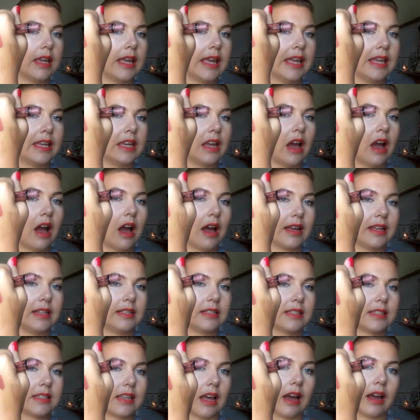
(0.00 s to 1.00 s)
In
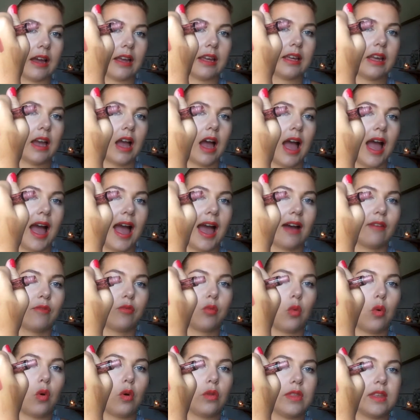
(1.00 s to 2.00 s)
hindsight, I
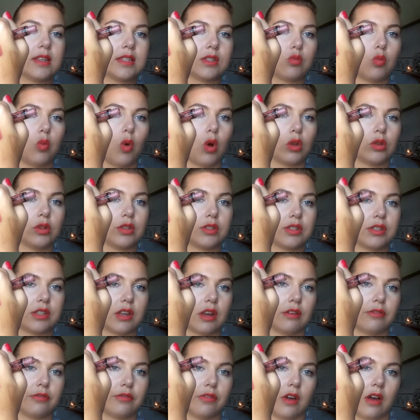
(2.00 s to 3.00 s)
have worn this once
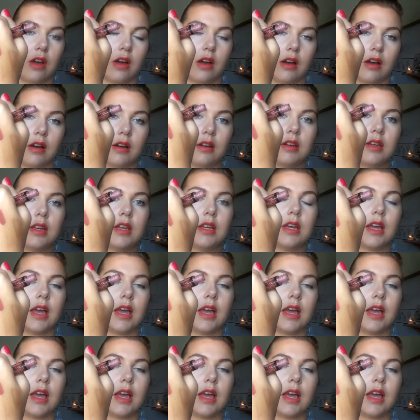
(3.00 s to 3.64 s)
so far,